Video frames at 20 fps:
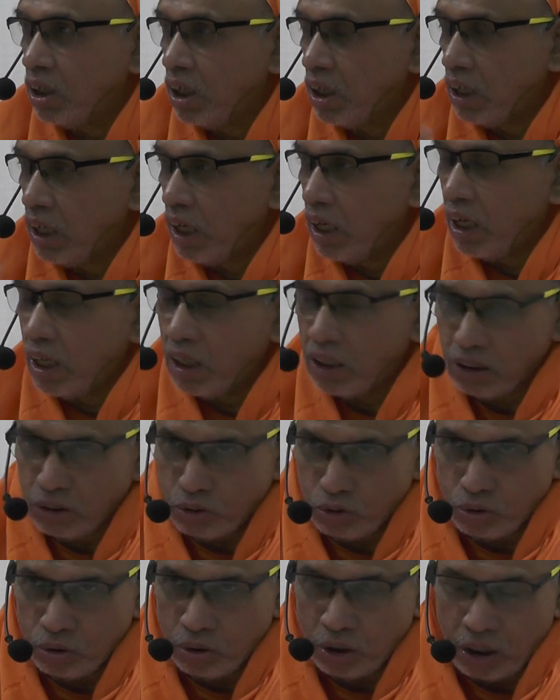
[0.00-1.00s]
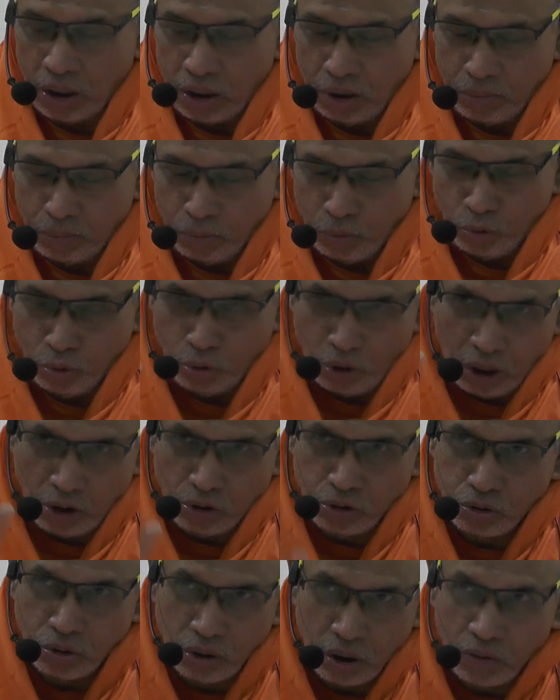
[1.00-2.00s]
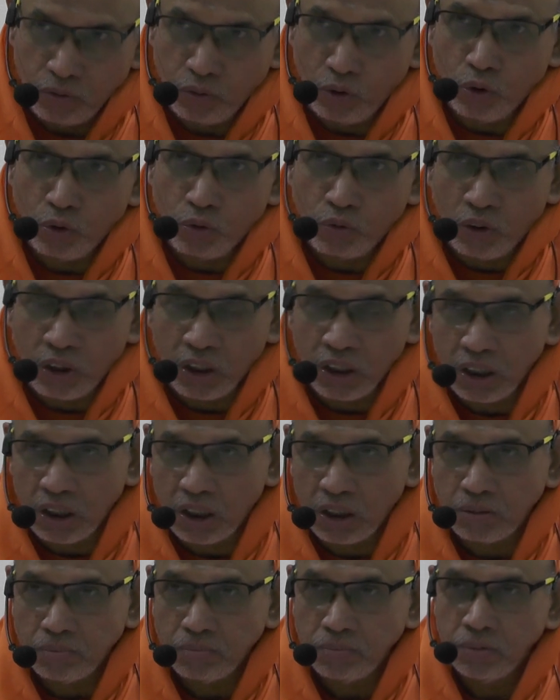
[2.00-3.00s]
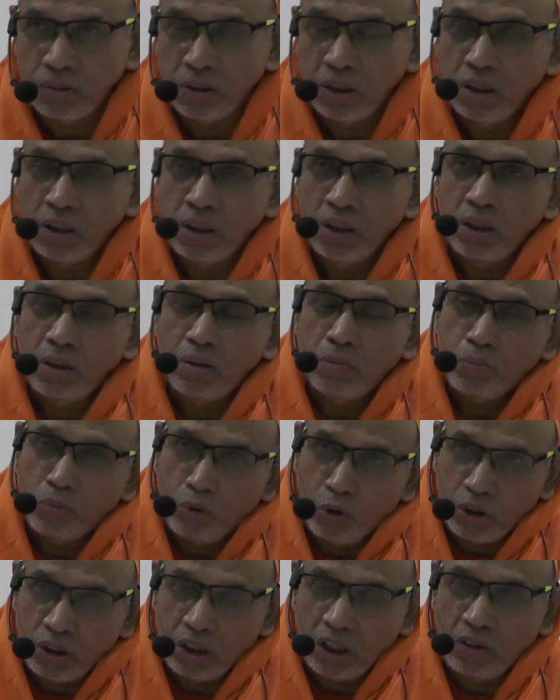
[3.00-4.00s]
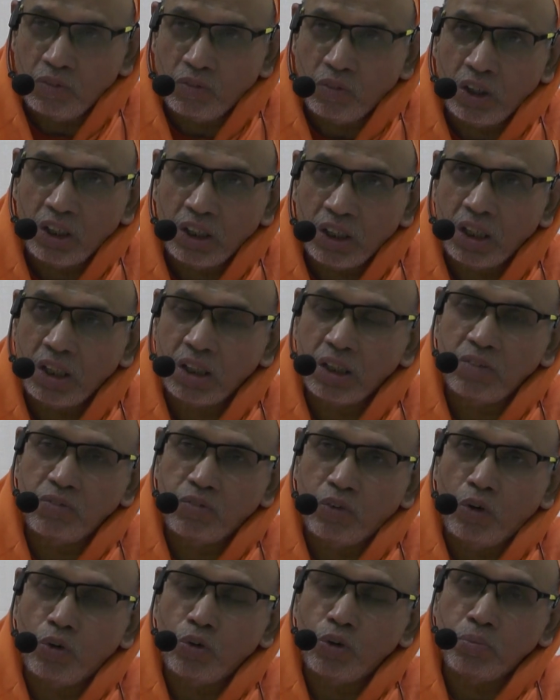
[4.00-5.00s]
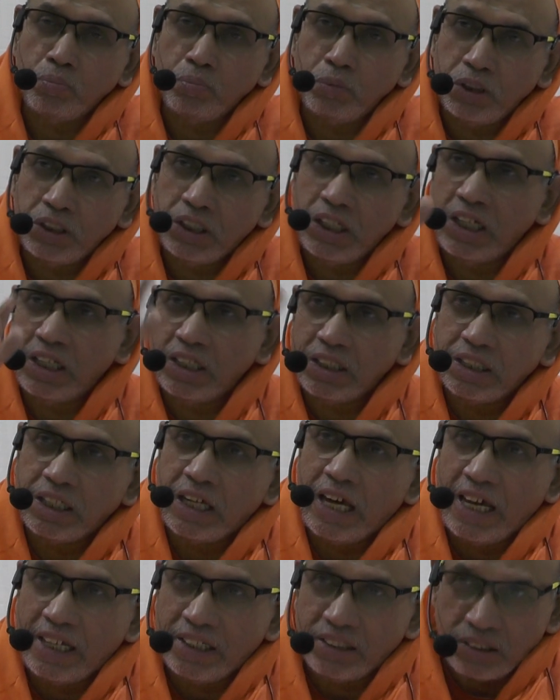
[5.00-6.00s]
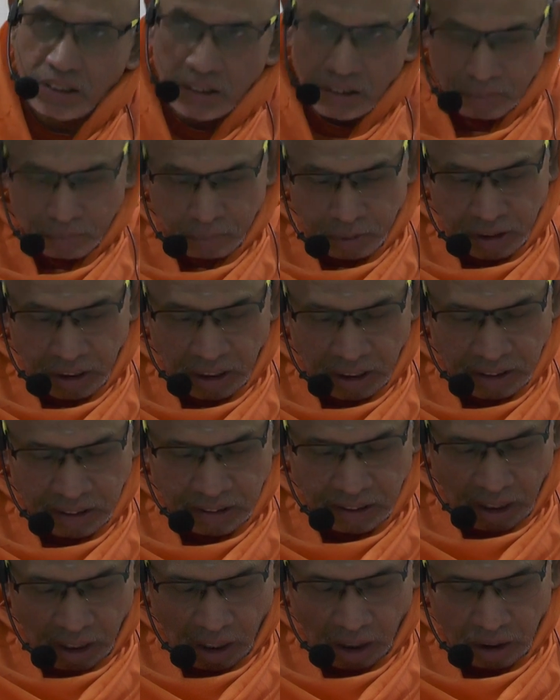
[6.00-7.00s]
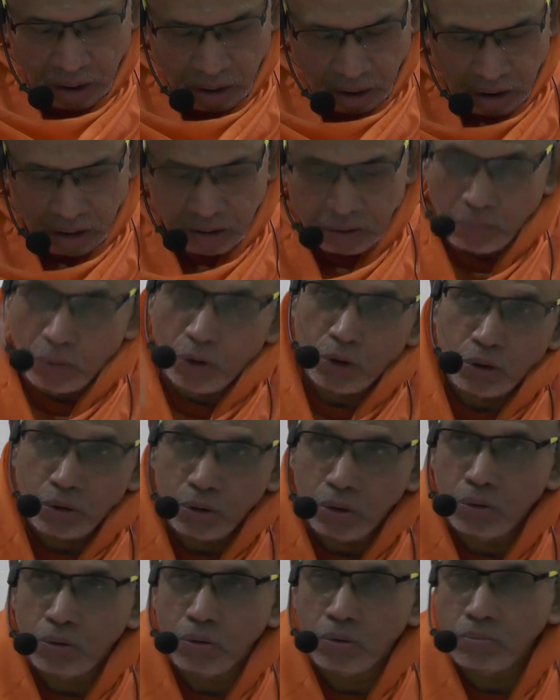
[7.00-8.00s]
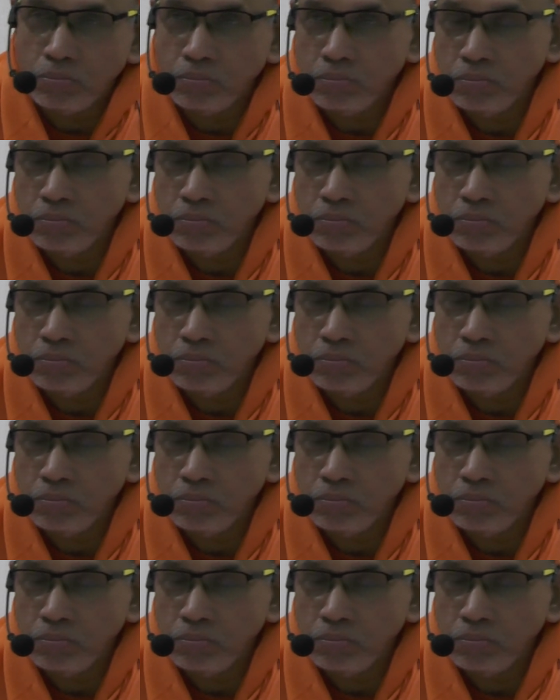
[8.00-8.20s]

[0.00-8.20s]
On the moon also they found water. More than water, they found methane gas. Methane is an organic molecule.